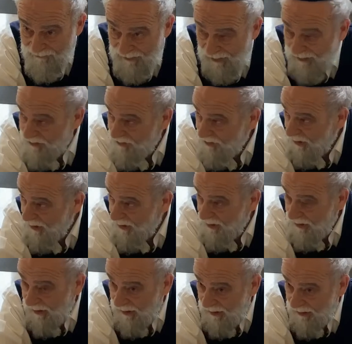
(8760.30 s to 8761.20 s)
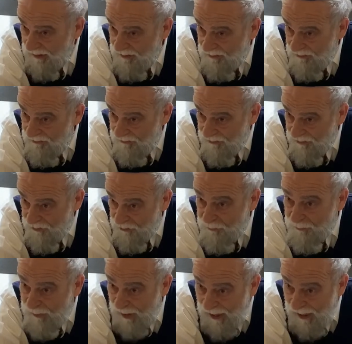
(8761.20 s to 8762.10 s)
I say, God,
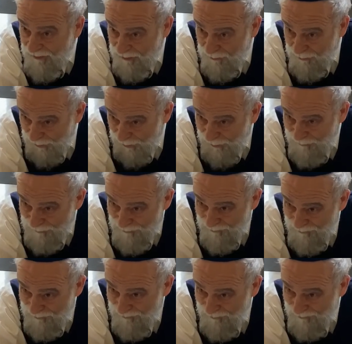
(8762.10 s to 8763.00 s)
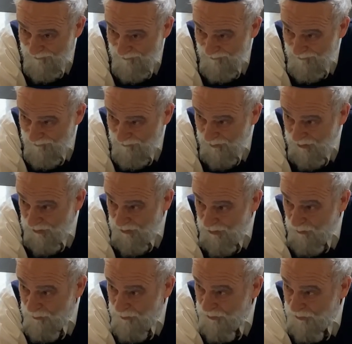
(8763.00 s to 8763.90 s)
you're bad to me, but you
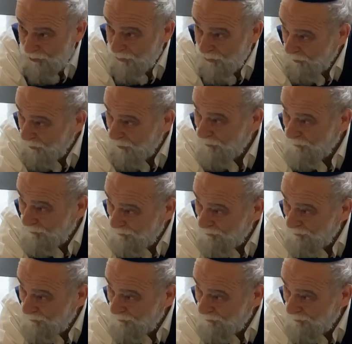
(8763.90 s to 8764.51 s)
know what you're doing.